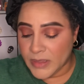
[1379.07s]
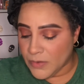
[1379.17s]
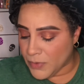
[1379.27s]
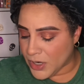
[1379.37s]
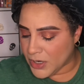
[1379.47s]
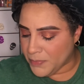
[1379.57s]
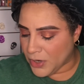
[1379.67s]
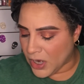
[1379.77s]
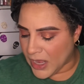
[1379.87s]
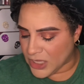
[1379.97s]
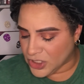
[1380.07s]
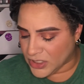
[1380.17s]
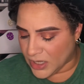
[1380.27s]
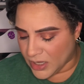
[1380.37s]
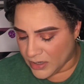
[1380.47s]
We're going to put our lashes
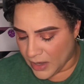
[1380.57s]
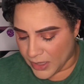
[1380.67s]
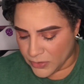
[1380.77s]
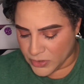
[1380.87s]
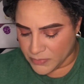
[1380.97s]
on. I use